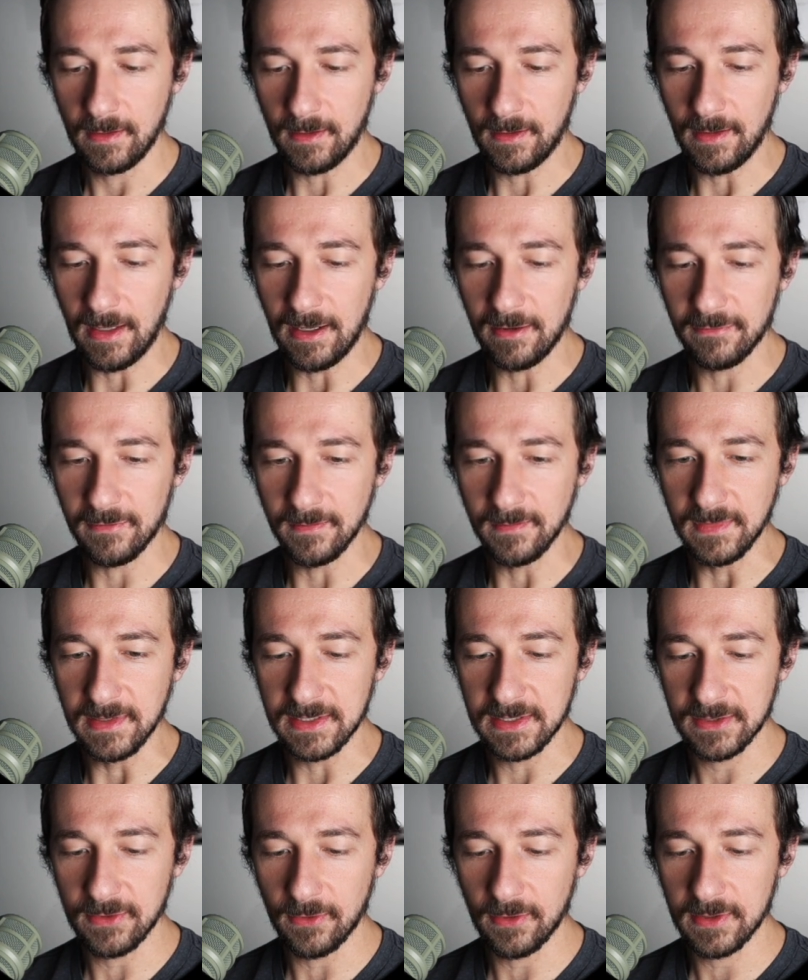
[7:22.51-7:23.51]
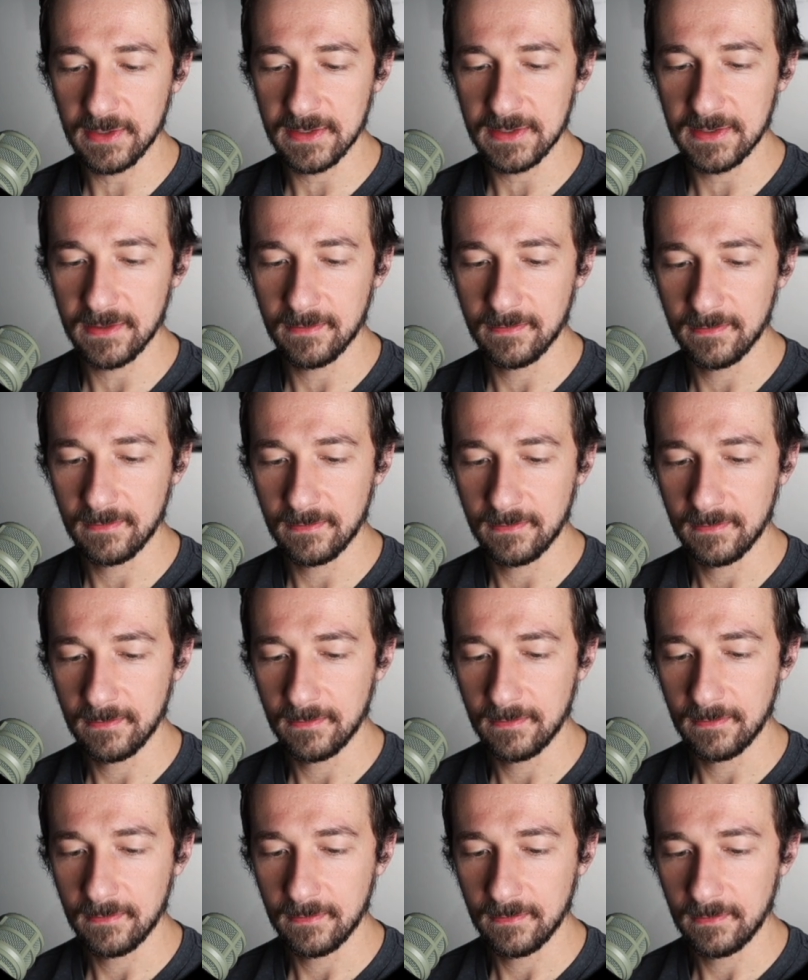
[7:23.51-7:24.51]
Allow from this source.
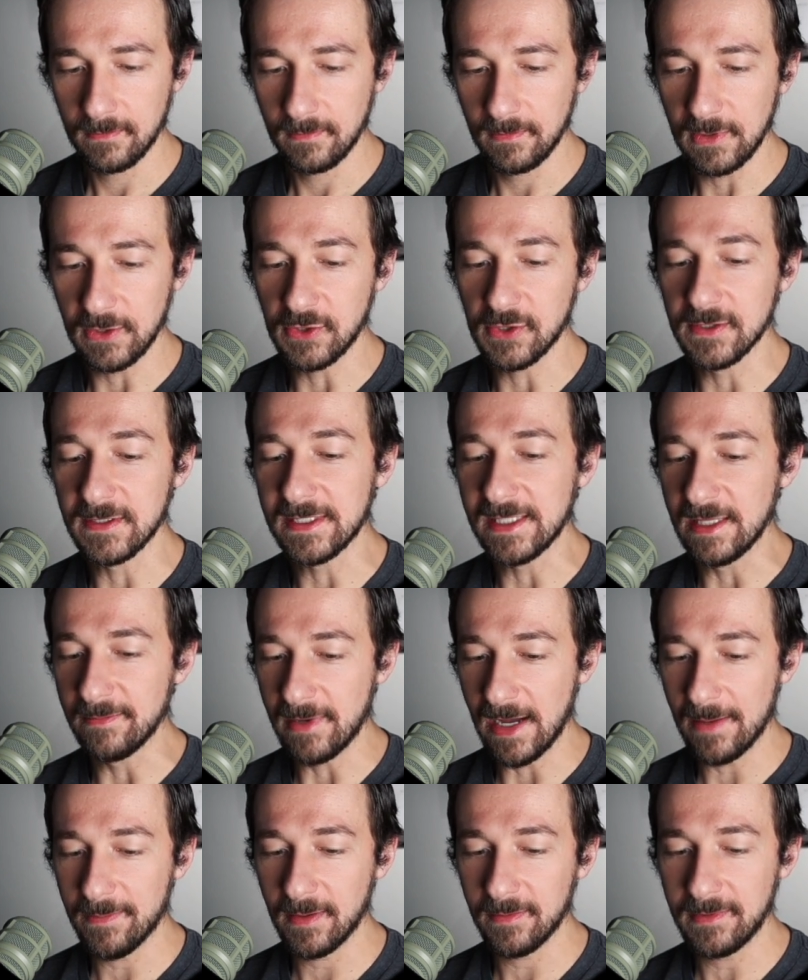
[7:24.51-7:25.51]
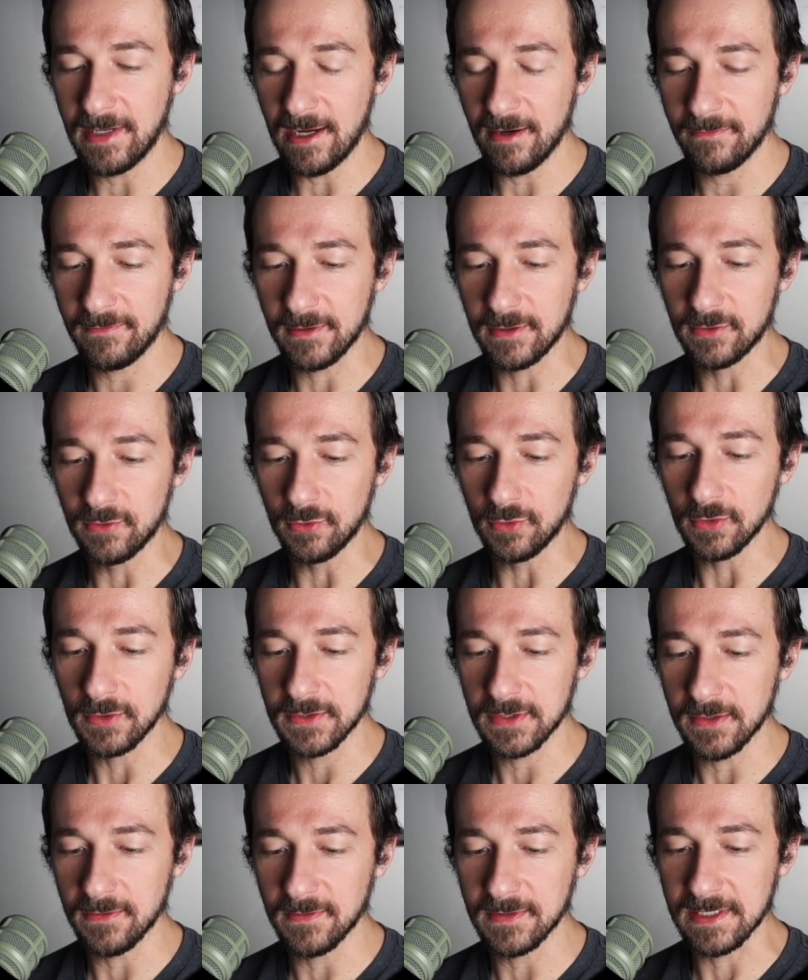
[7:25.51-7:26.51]
You should see that pop up now for Google
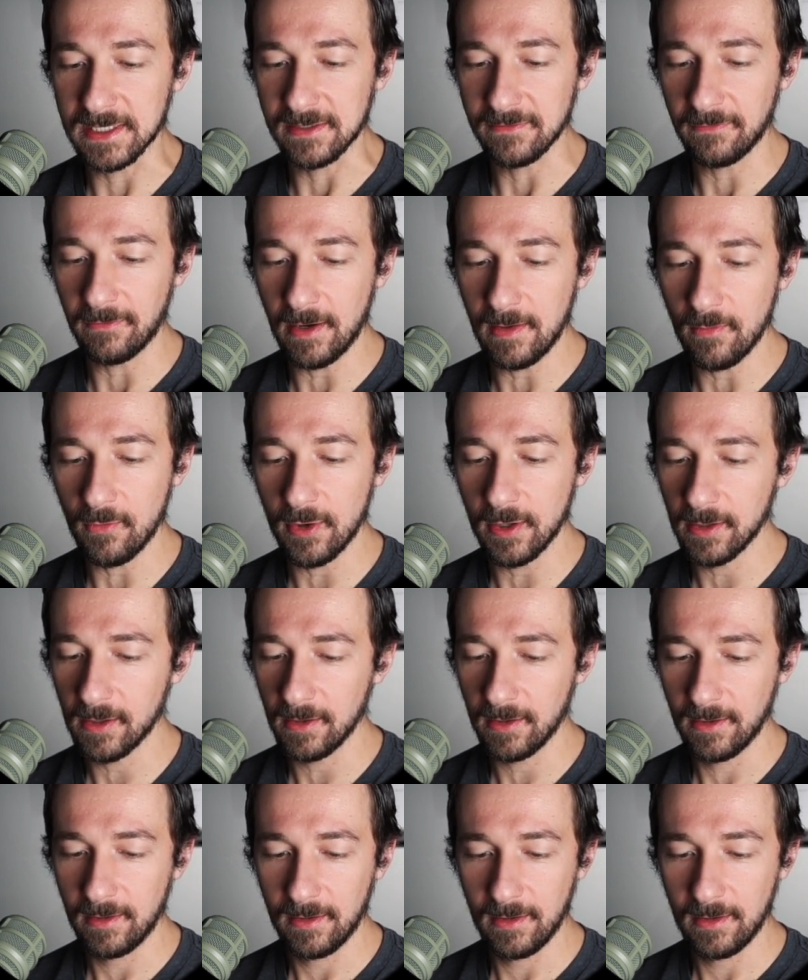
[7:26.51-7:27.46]
Services Framework,